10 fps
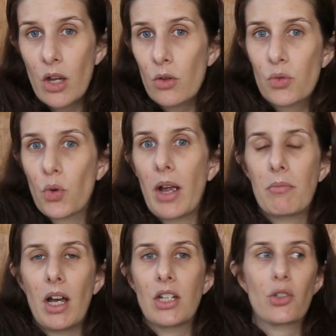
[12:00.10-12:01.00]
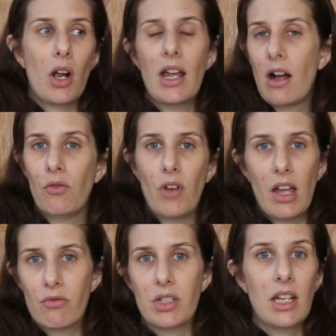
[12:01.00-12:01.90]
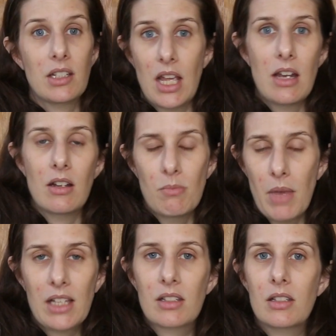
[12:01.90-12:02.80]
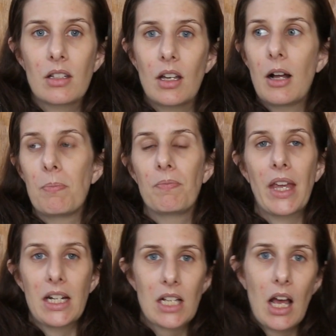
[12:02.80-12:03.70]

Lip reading: where I try out 5 to 10 masks at a time.